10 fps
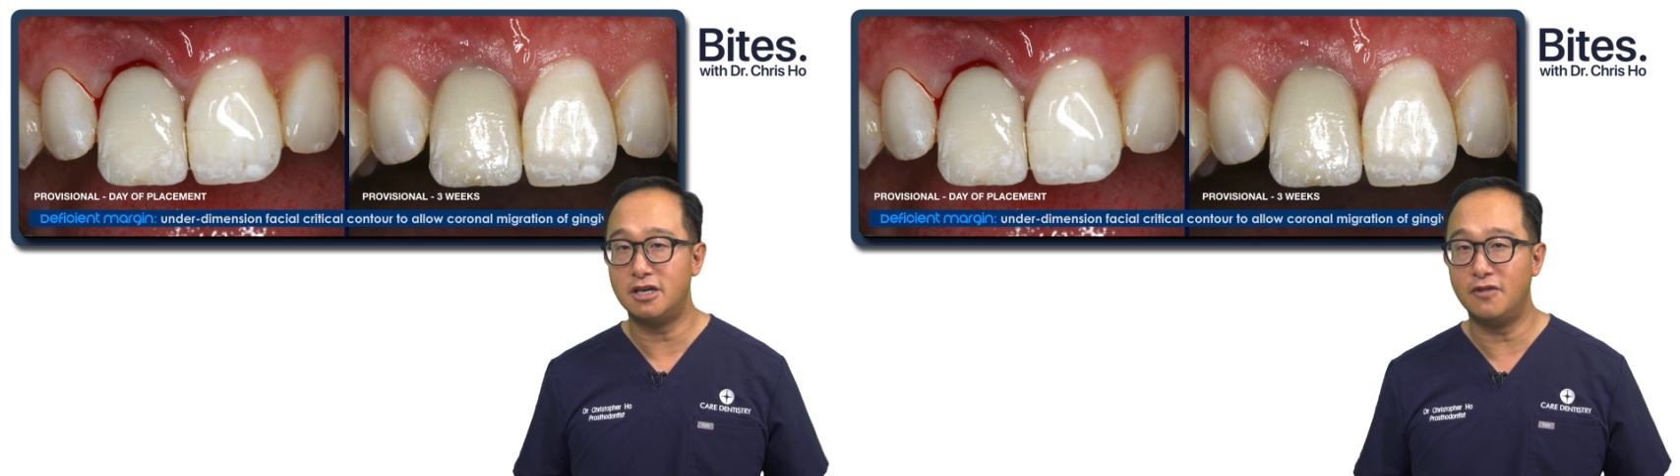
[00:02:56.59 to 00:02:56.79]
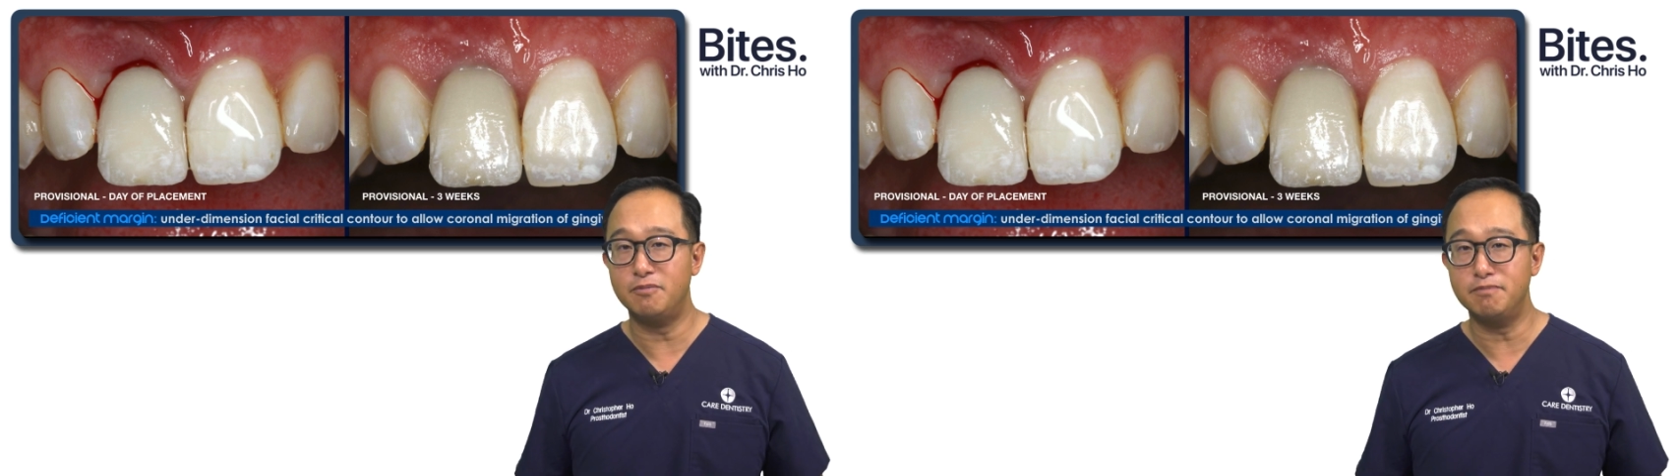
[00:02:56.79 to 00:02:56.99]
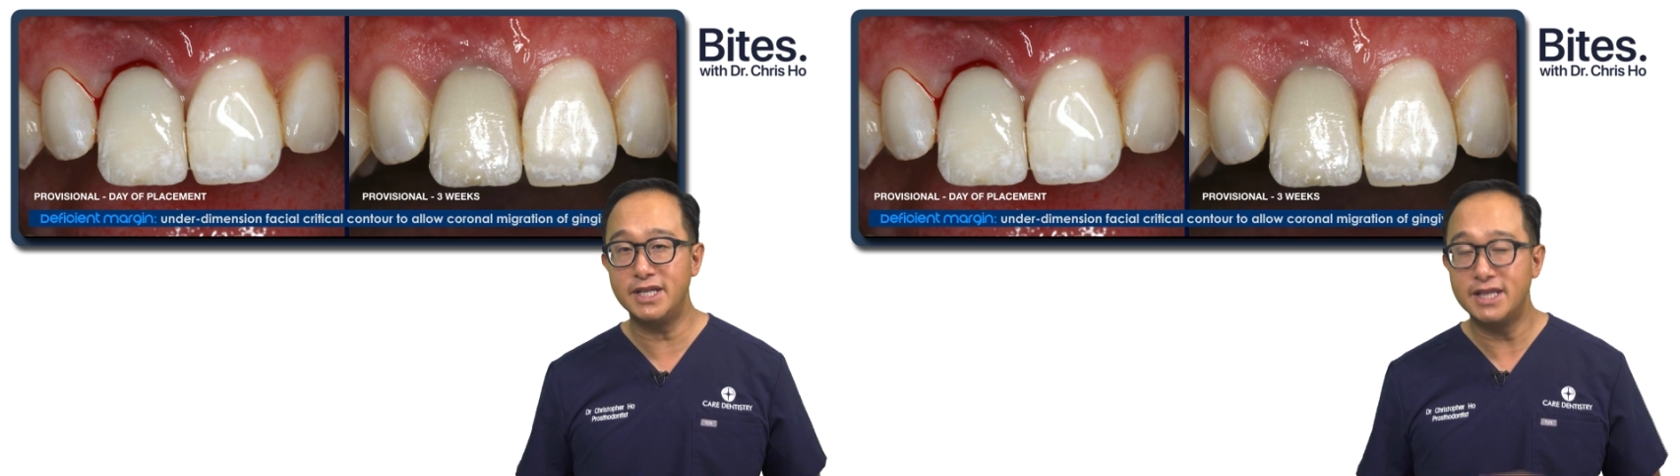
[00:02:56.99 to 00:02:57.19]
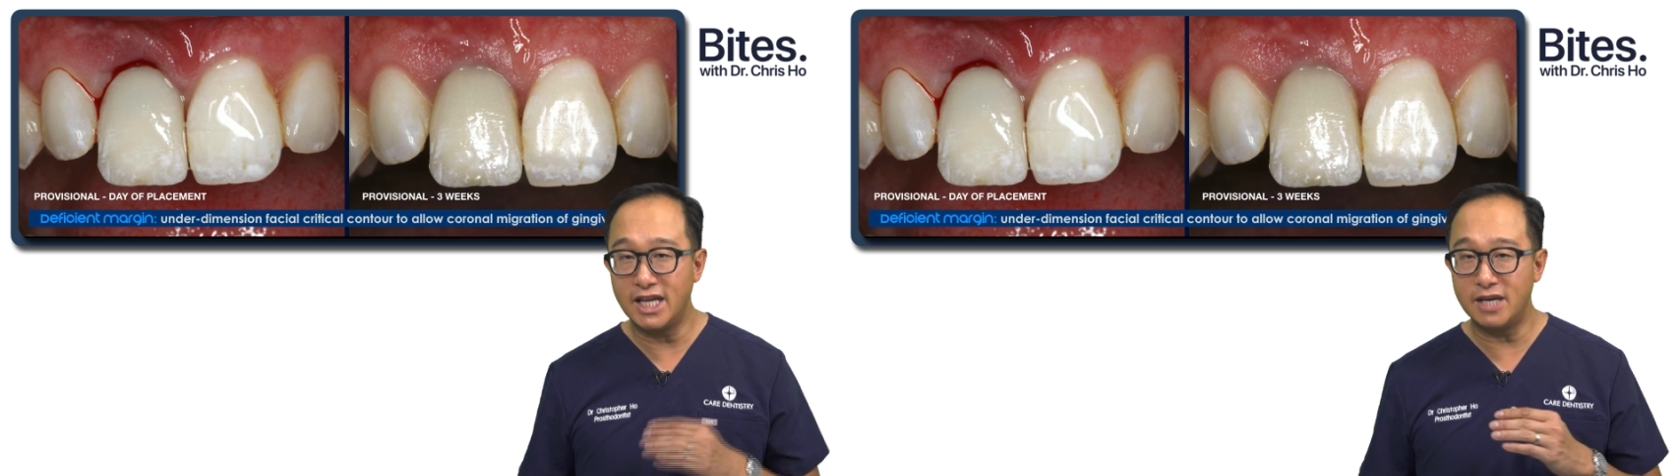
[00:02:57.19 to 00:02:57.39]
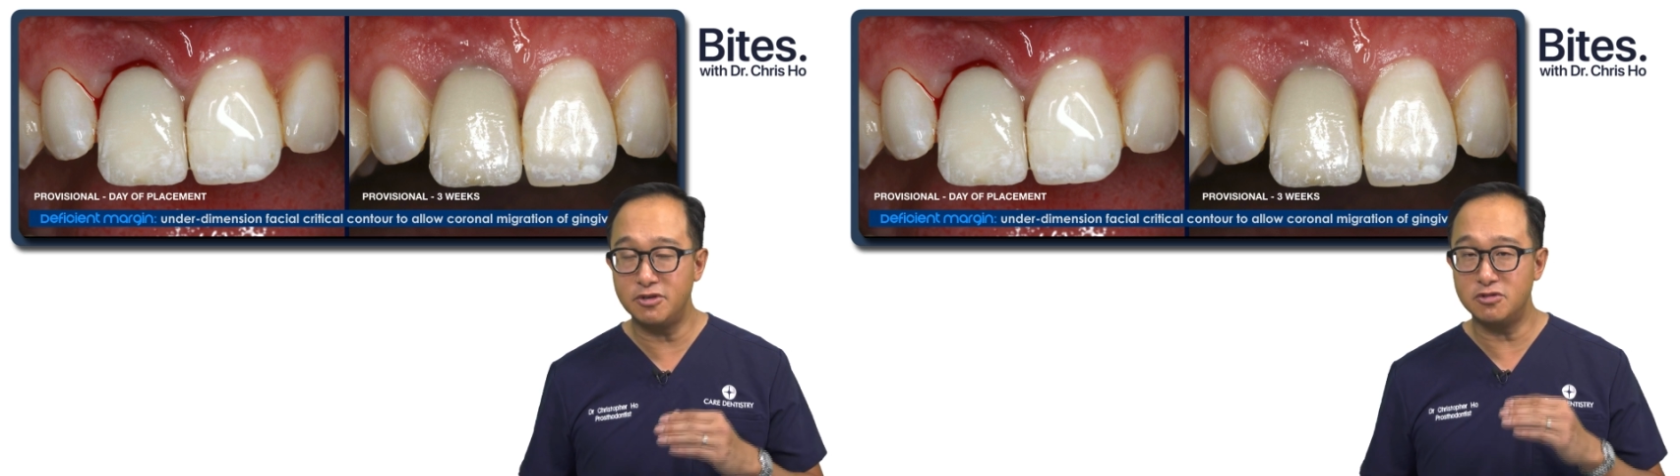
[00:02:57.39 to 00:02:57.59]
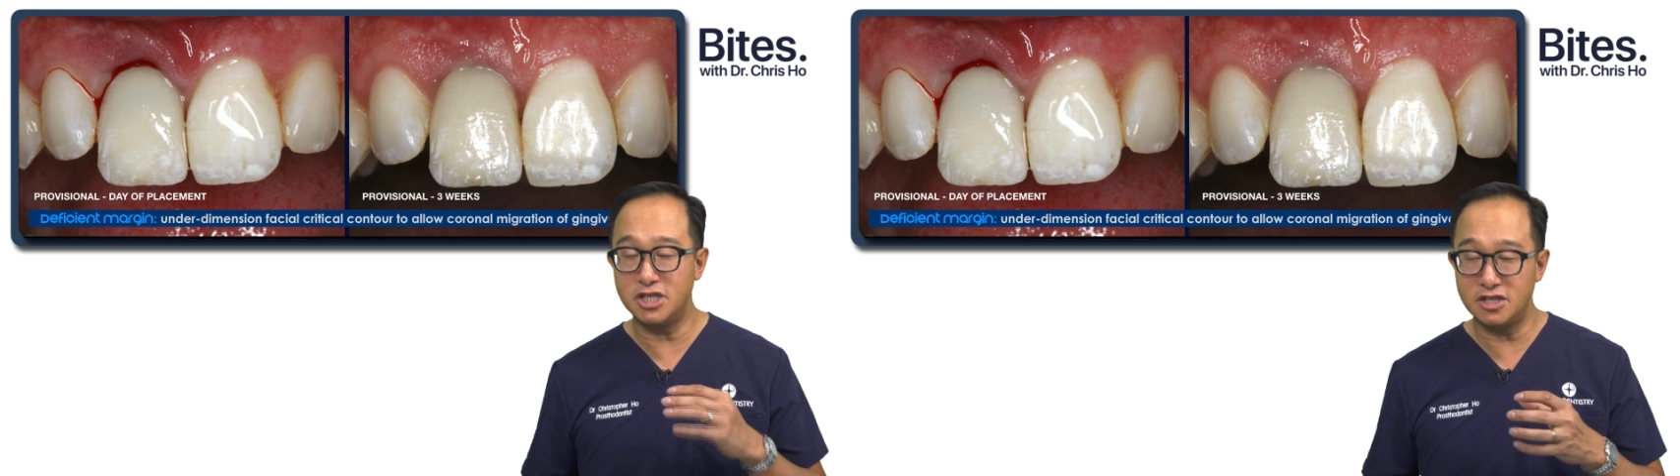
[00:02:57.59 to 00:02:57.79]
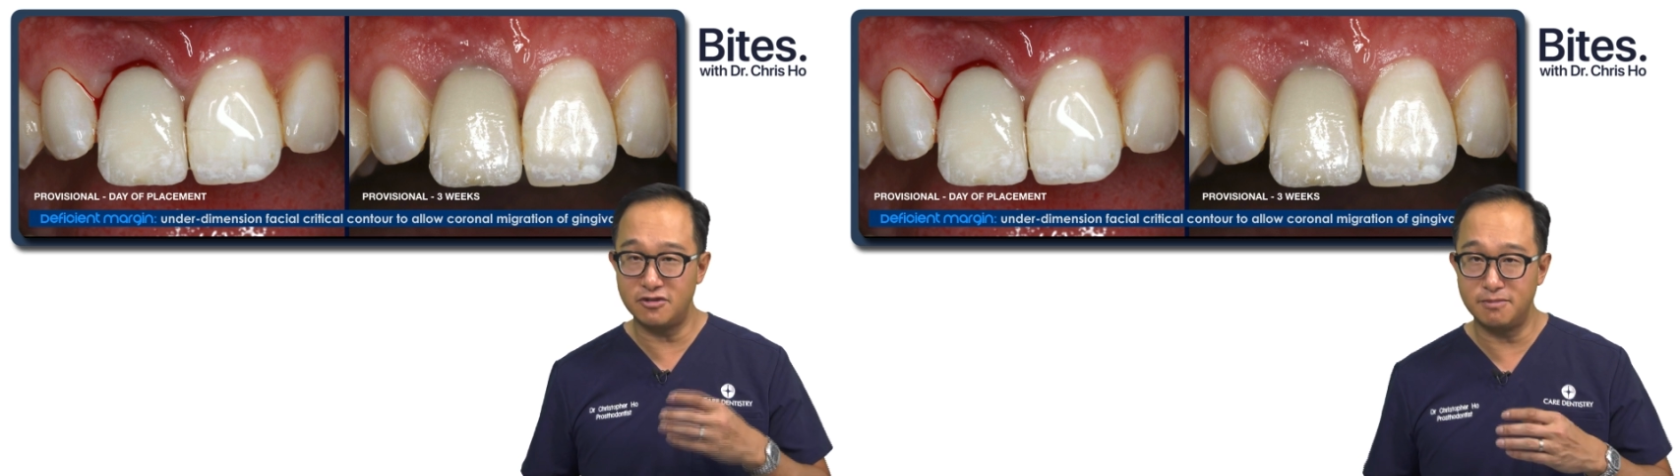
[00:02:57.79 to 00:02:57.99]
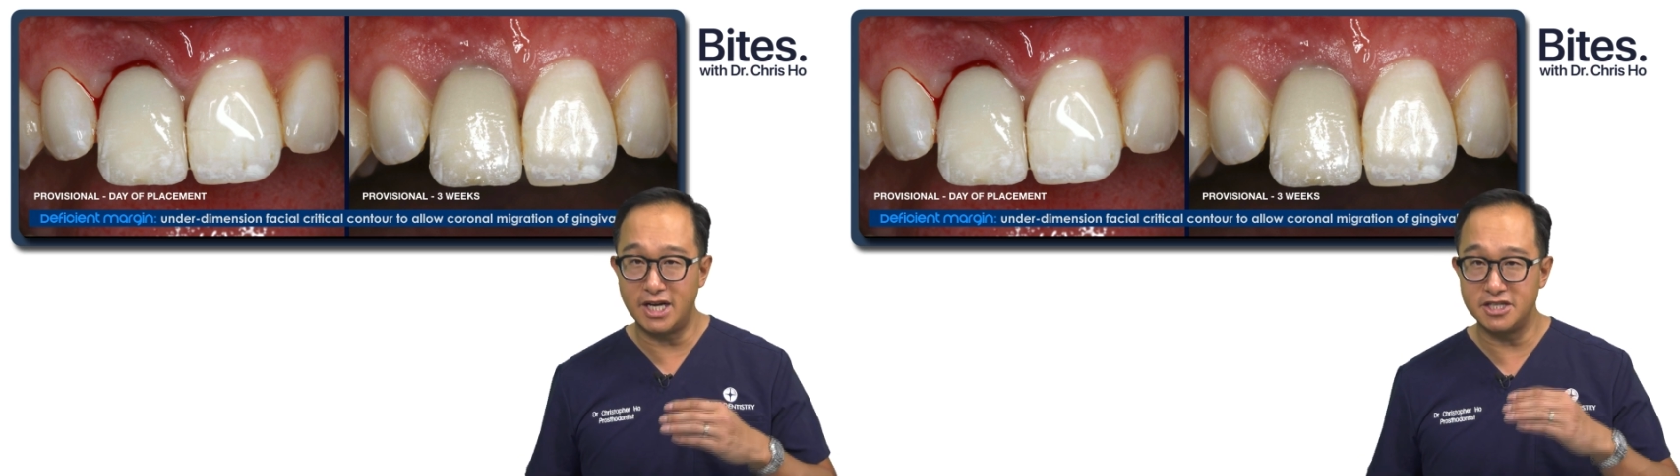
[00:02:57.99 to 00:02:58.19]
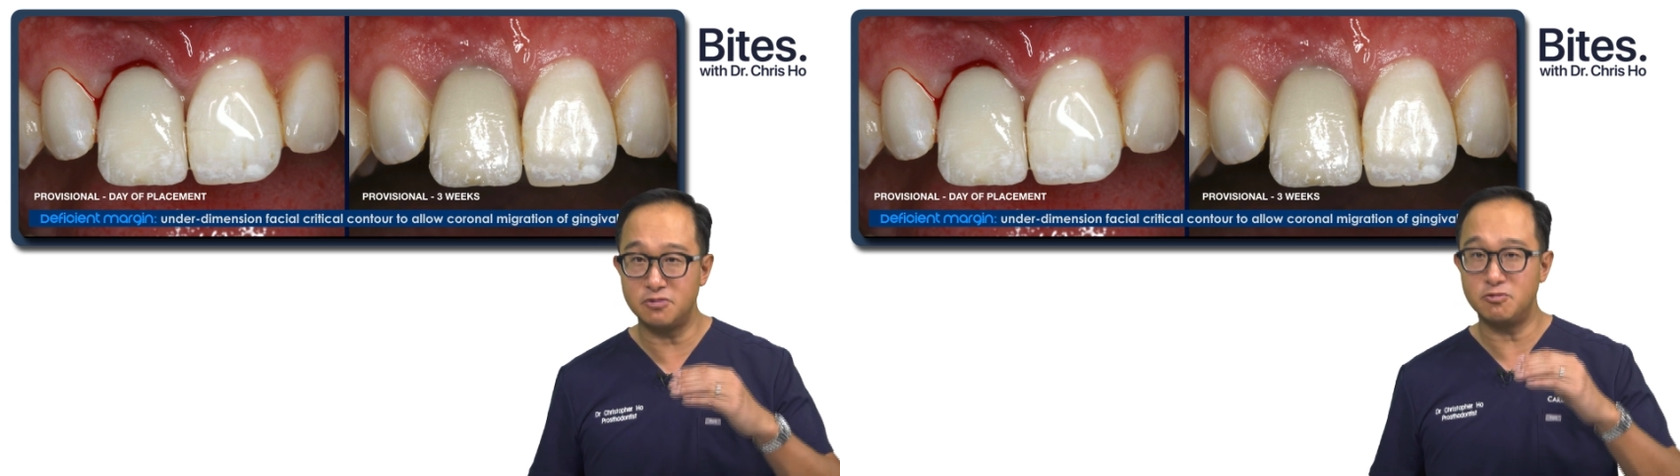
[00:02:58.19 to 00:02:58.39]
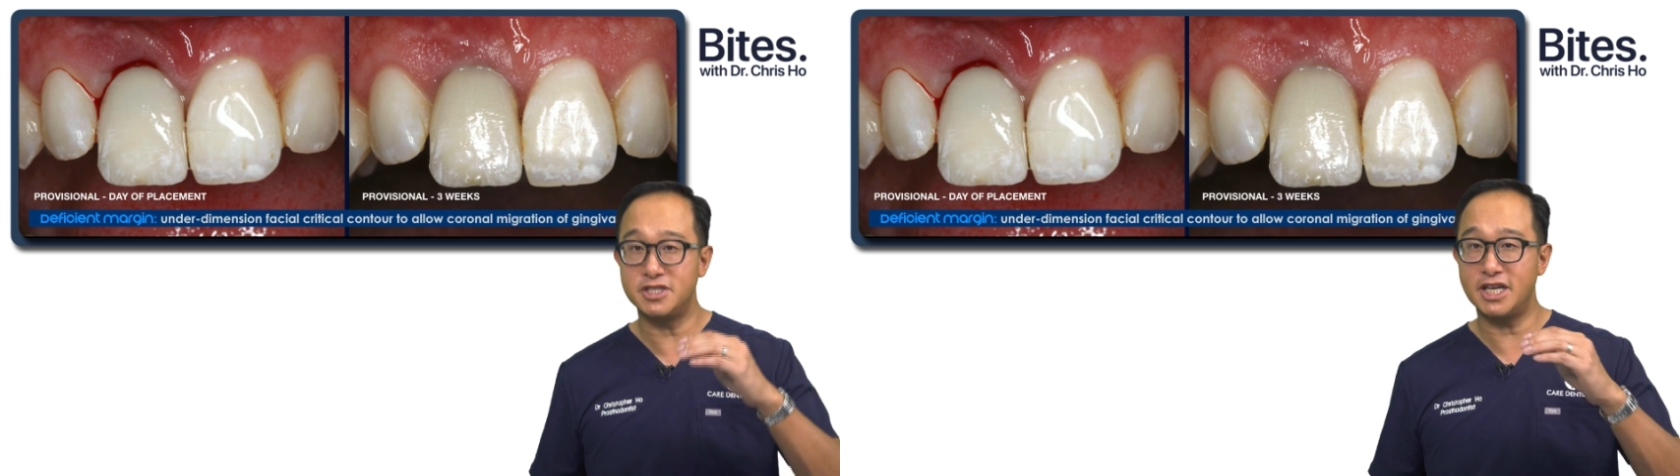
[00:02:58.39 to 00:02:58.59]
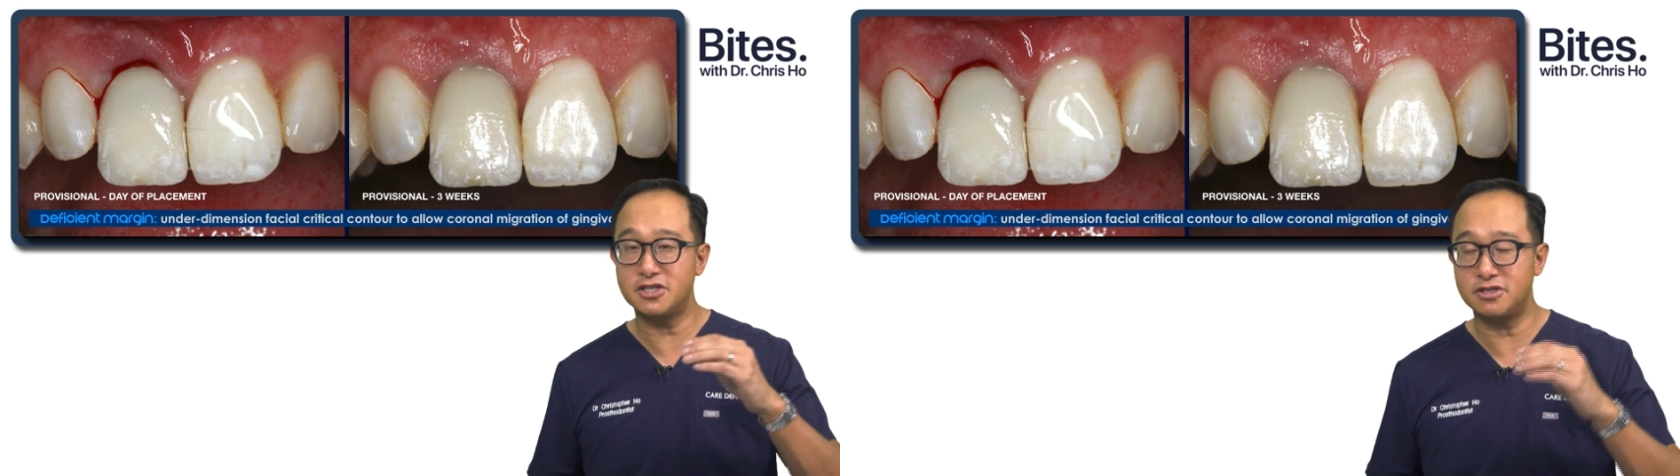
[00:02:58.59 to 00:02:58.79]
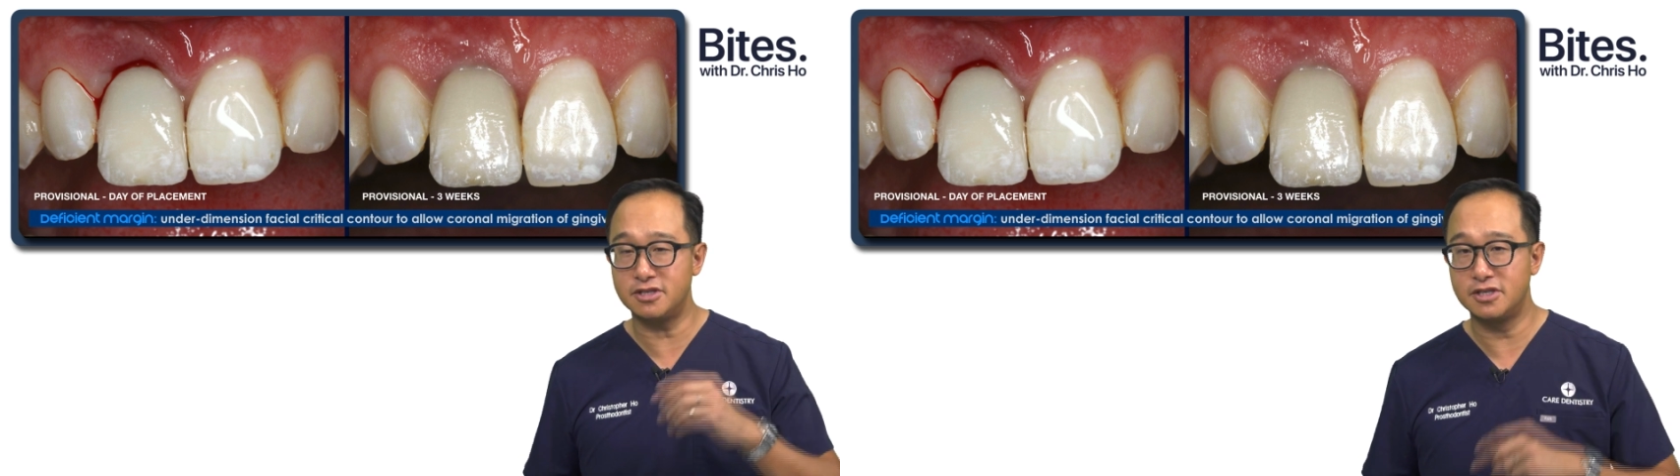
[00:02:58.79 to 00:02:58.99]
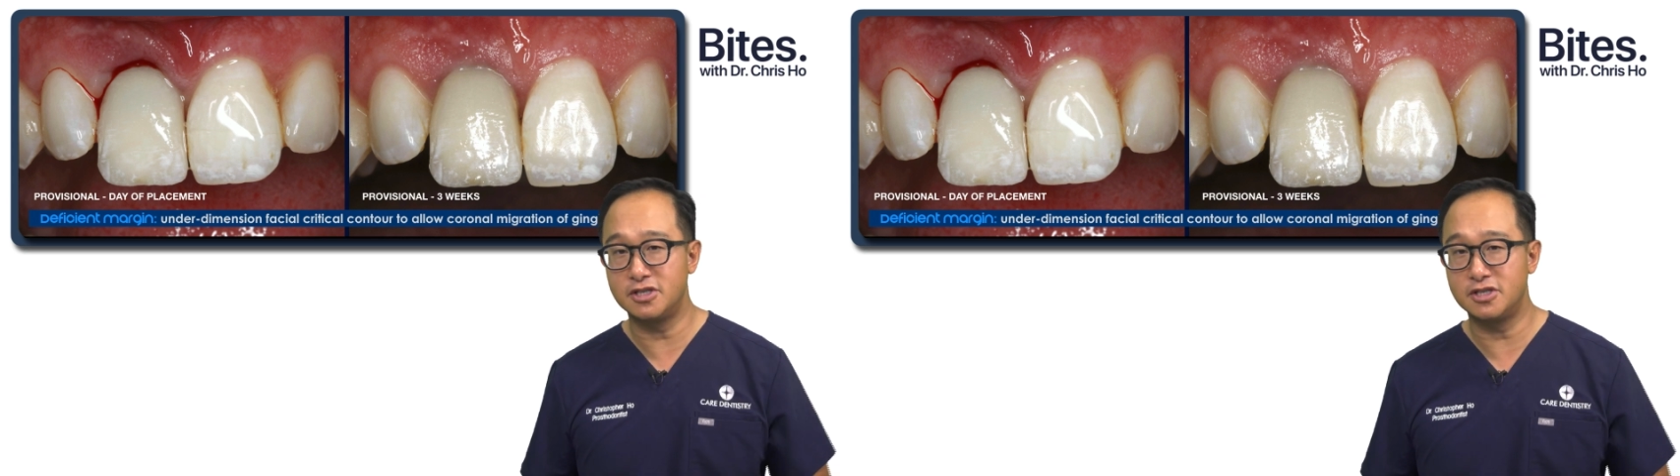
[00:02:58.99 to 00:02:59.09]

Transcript: of mid-labial gingival margin recession.